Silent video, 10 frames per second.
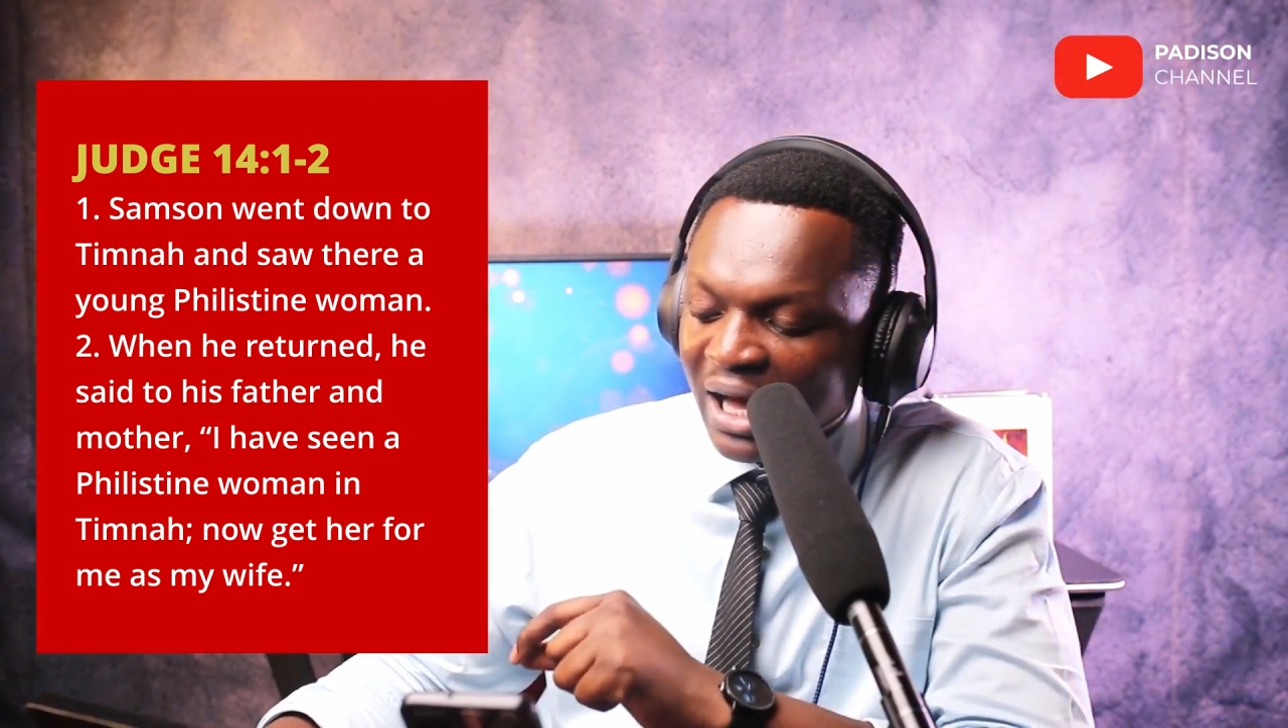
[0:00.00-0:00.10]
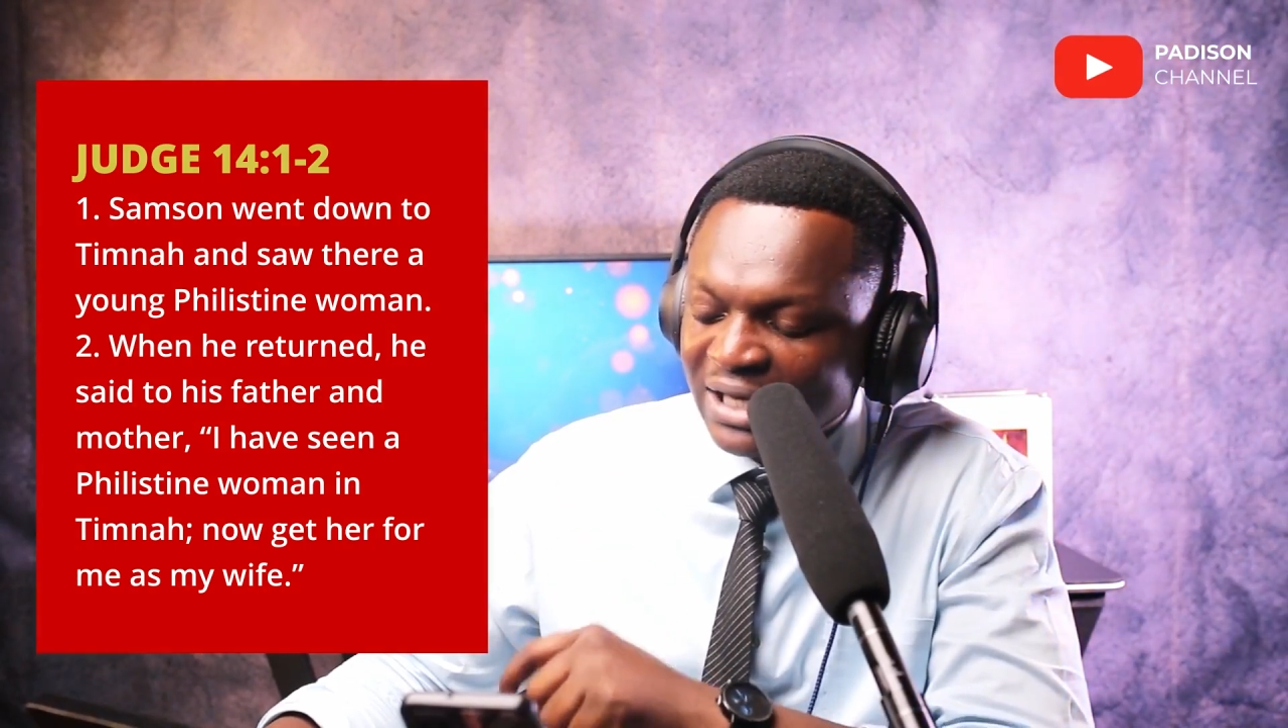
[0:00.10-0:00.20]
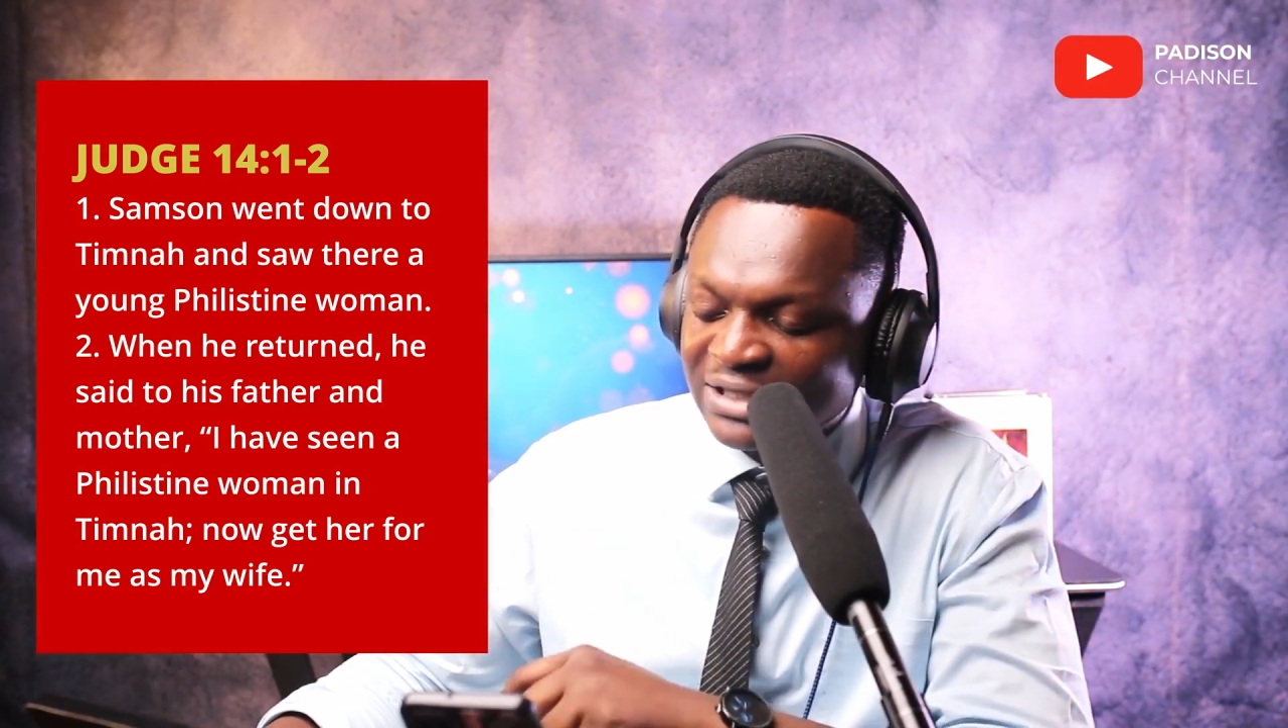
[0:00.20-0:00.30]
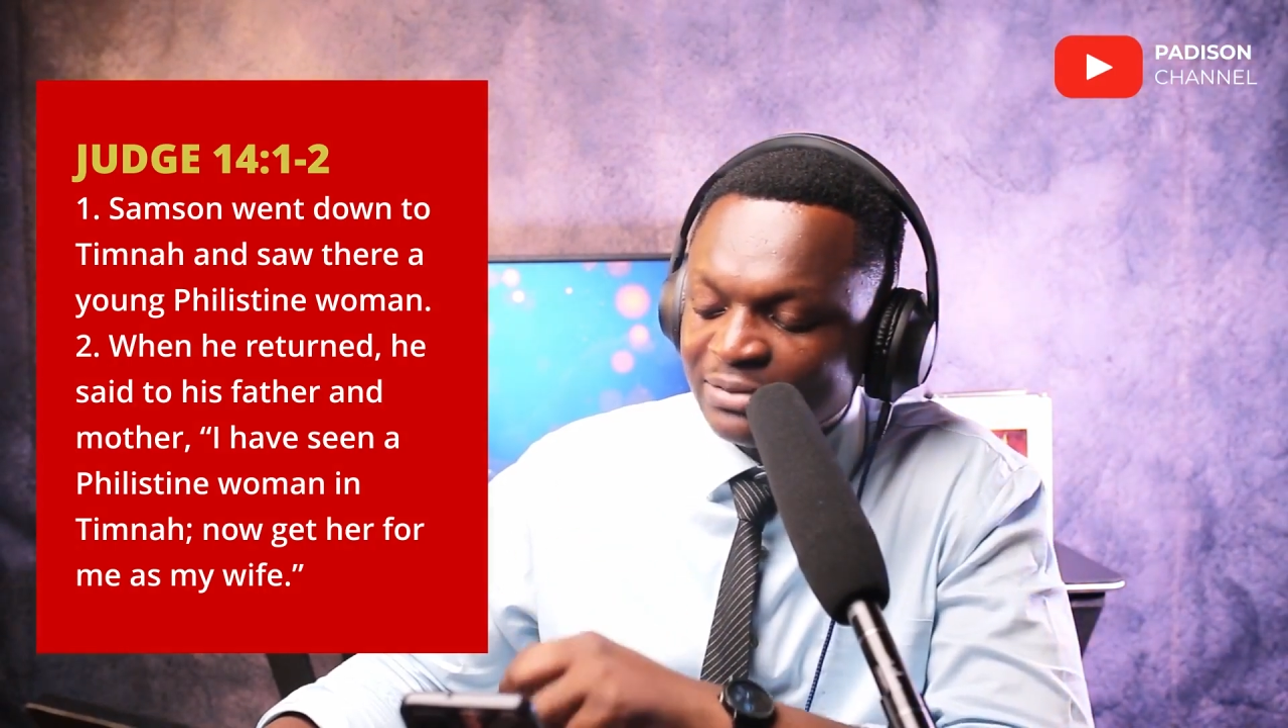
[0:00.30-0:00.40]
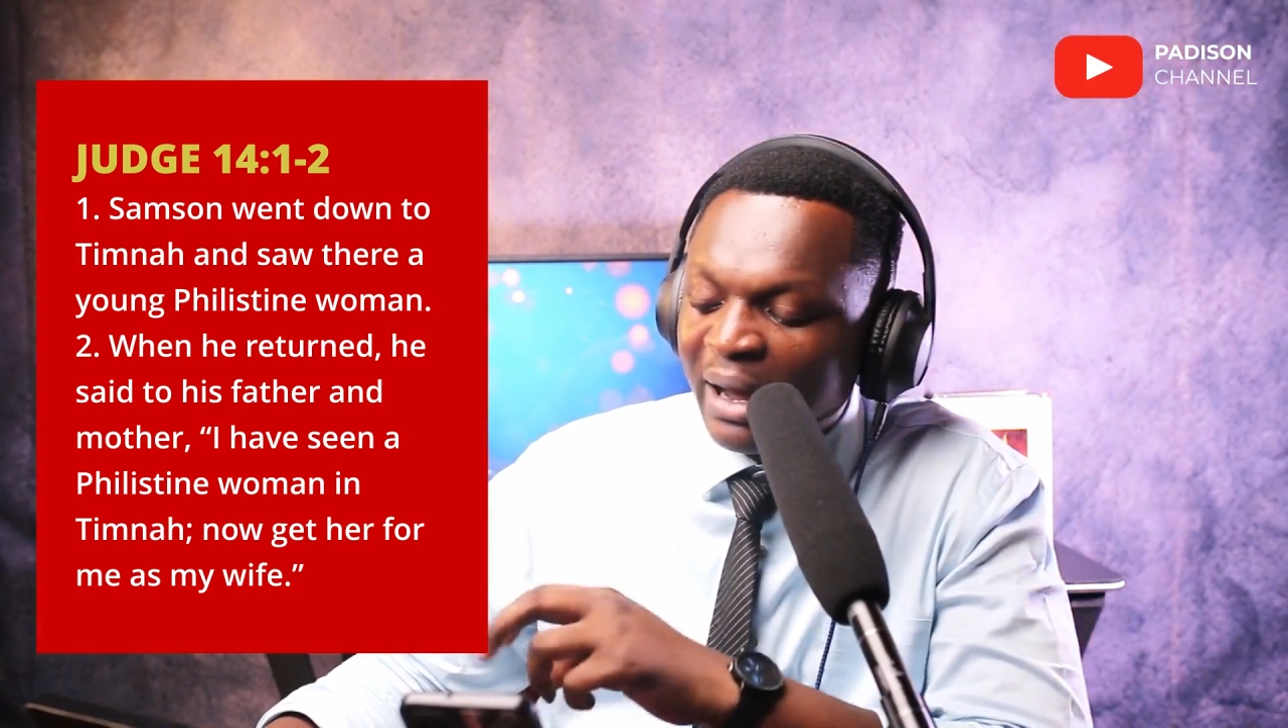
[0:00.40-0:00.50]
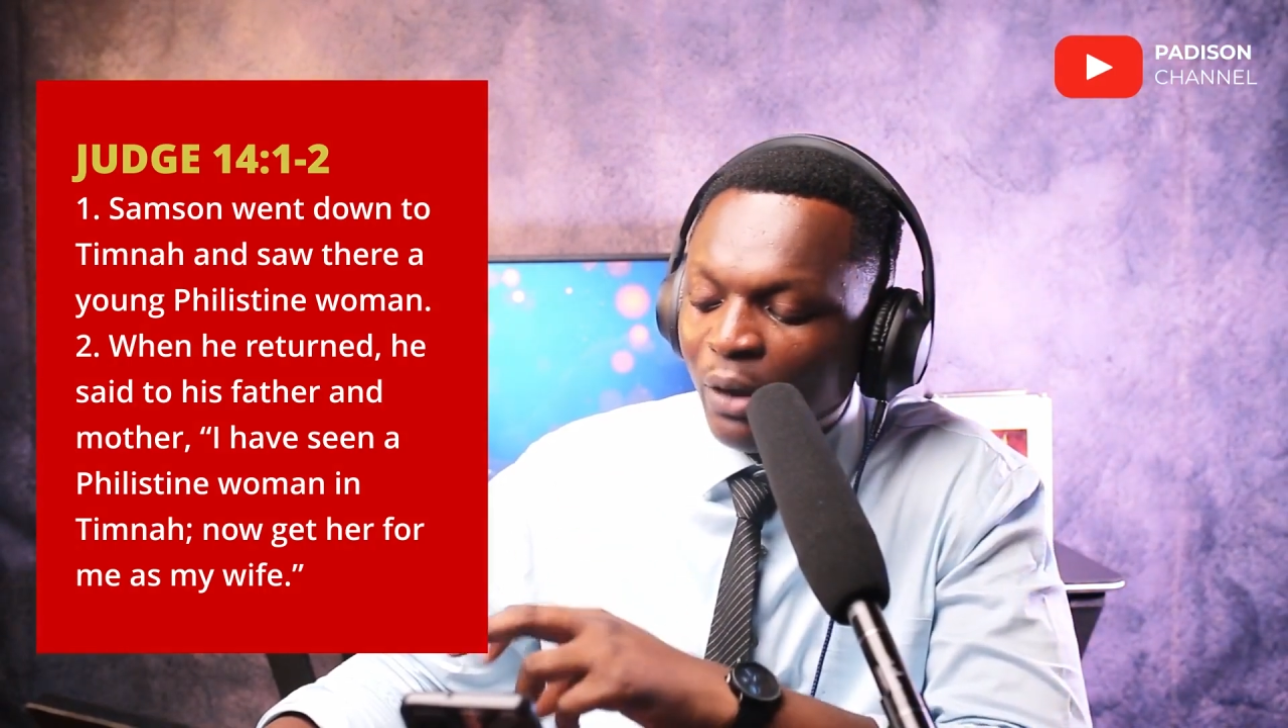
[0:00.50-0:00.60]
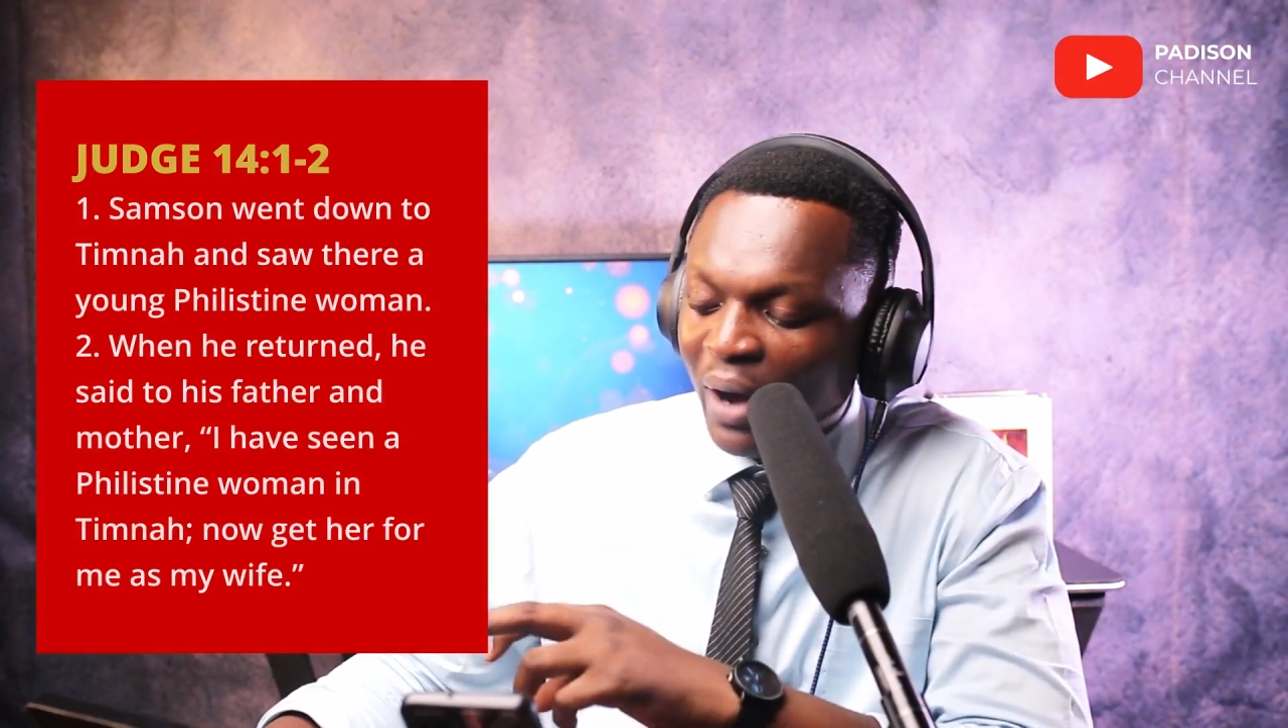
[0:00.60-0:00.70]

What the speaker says: as my